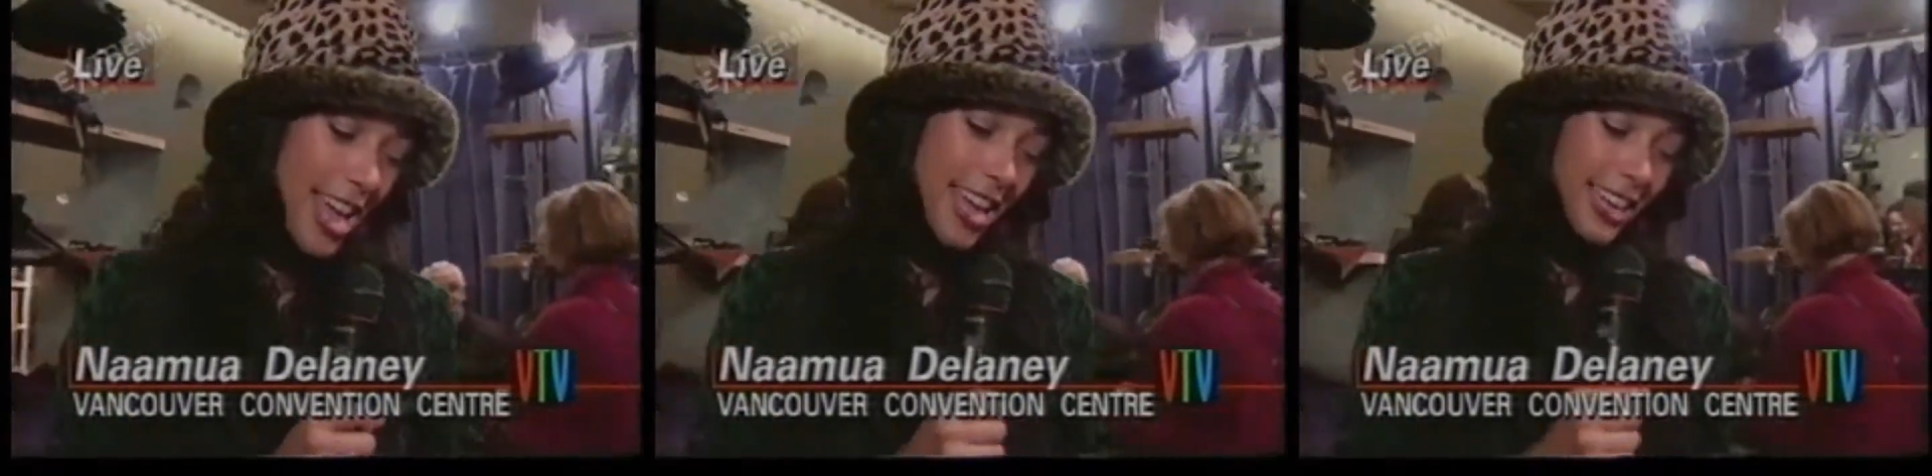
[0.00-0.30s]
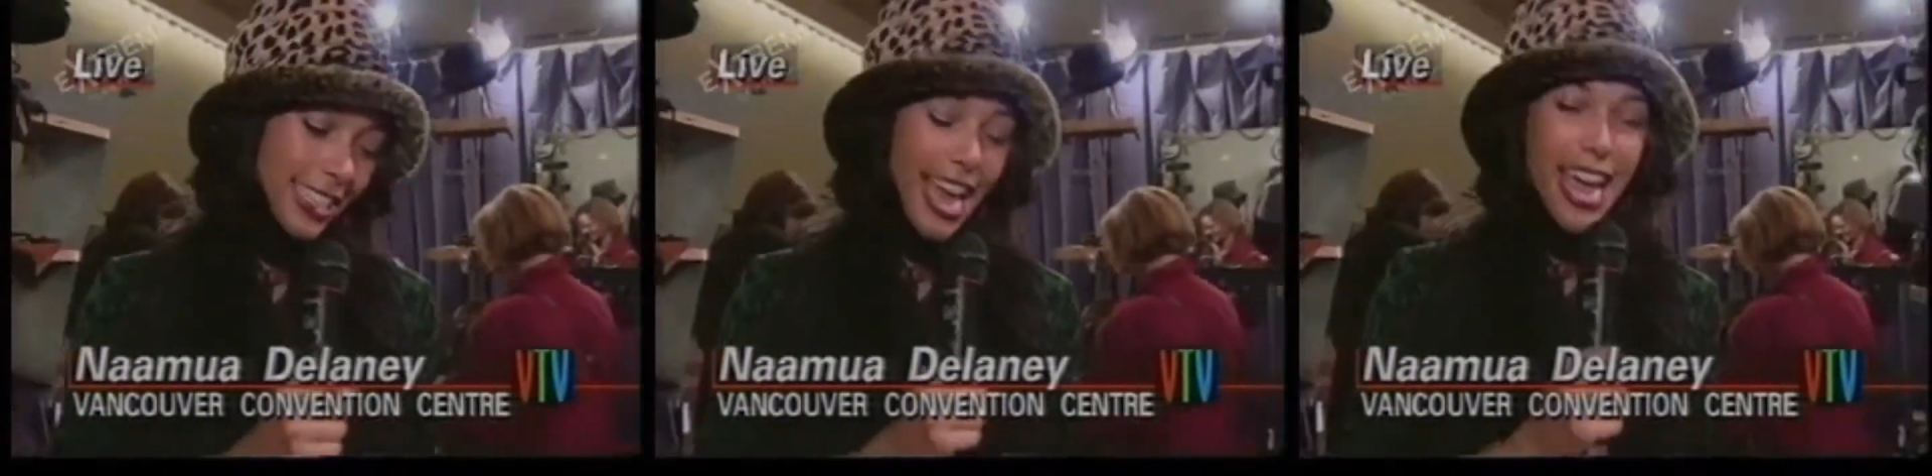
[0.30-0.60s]

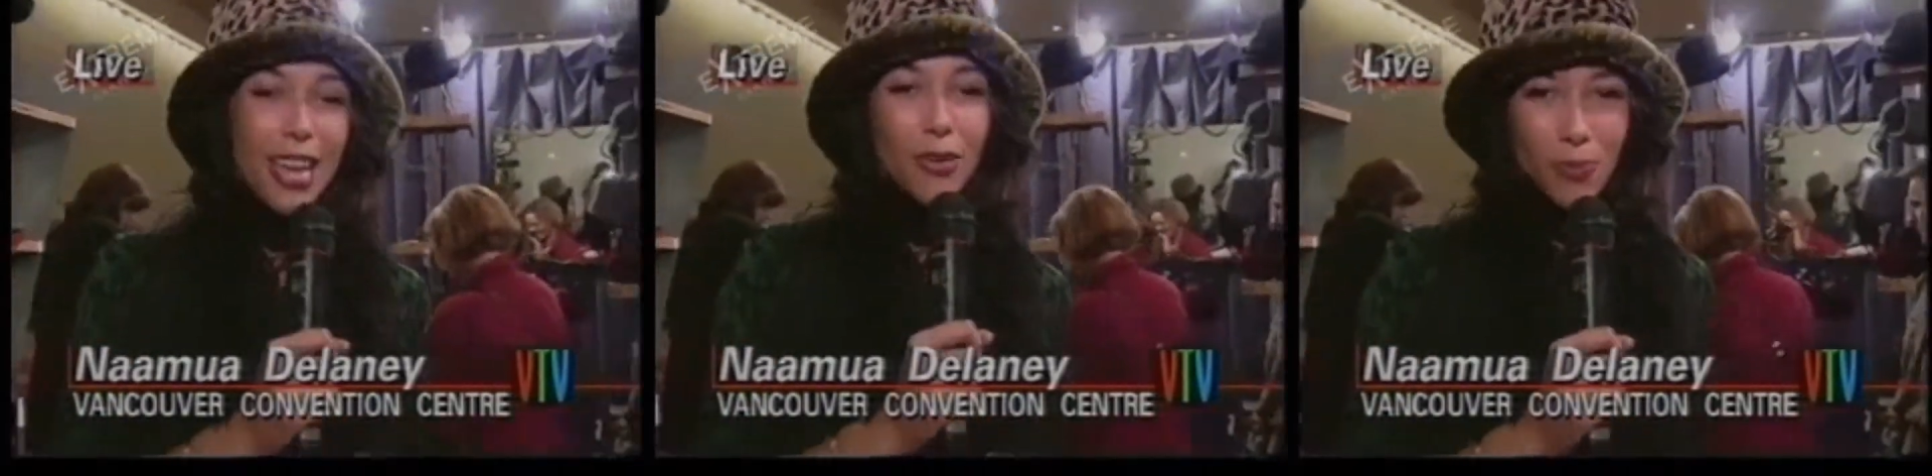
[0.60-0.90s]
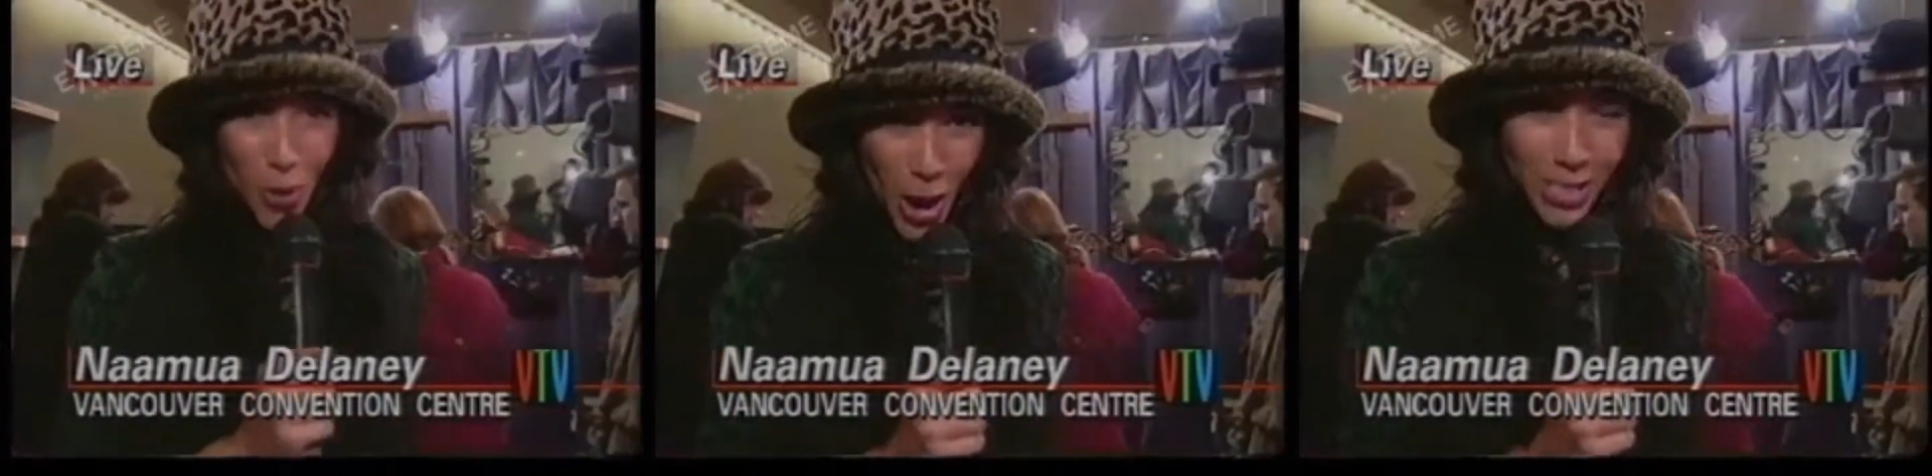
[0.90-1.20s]
He's a
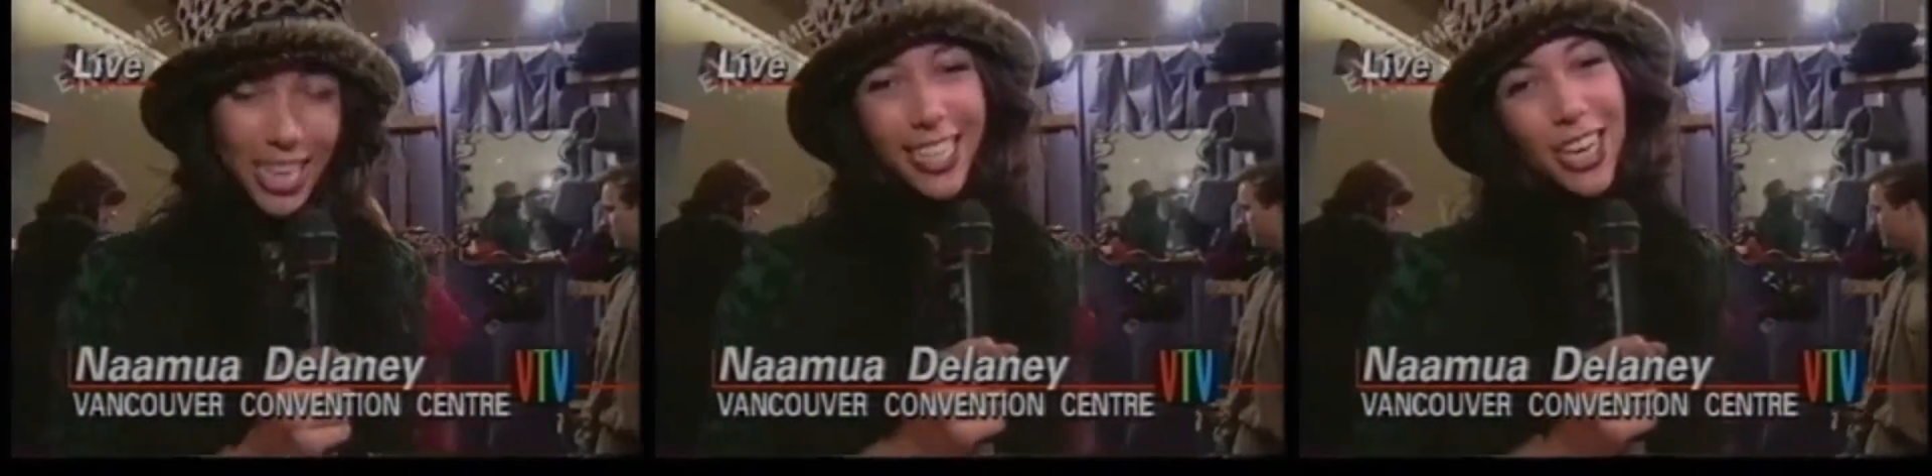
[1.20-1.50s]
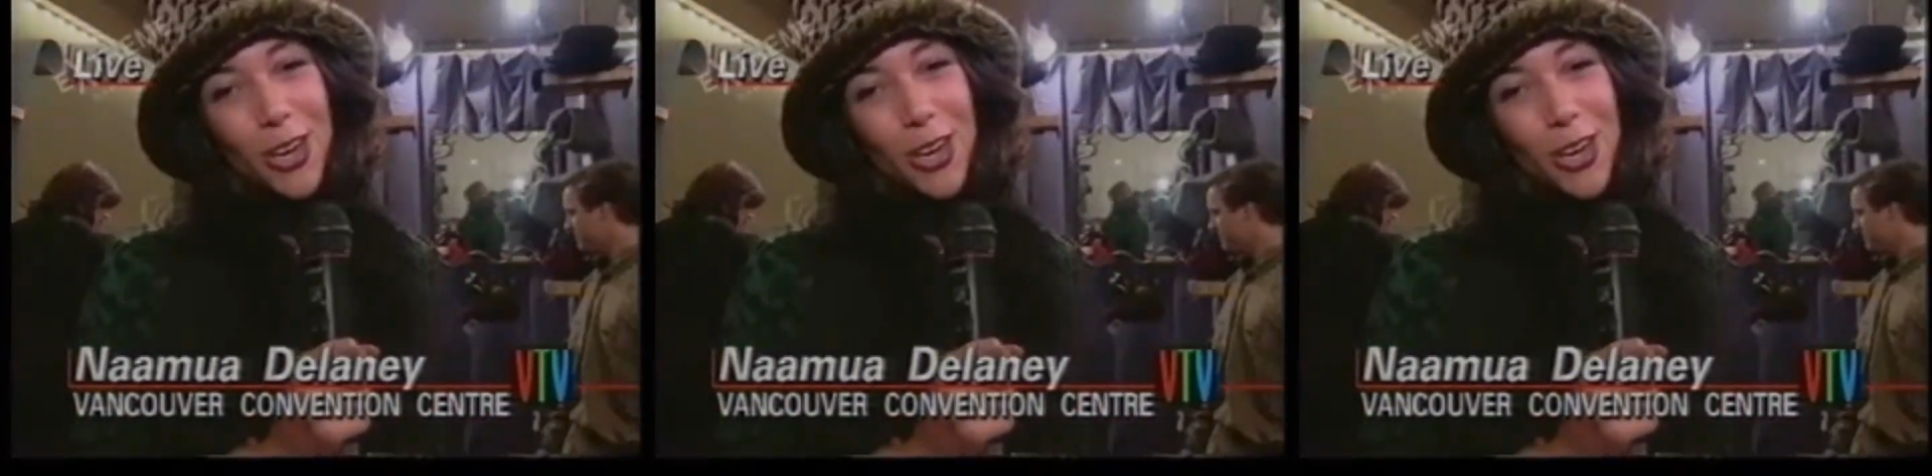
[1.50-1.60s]
bartender